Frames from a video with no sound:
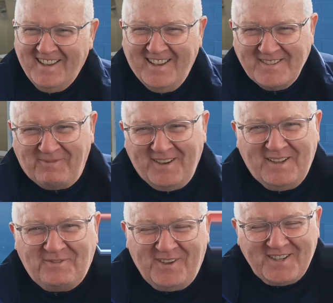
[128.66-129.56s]
It's pretty
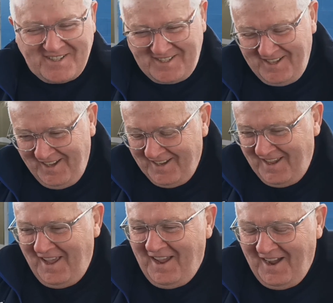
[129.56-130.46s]
fierce.
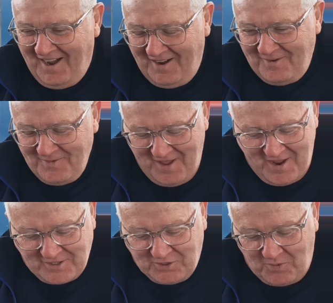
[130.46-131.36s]

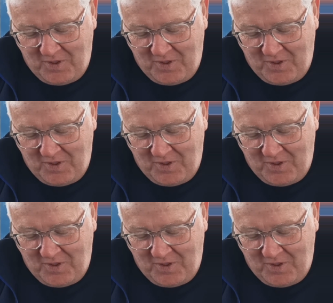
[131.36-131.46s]
So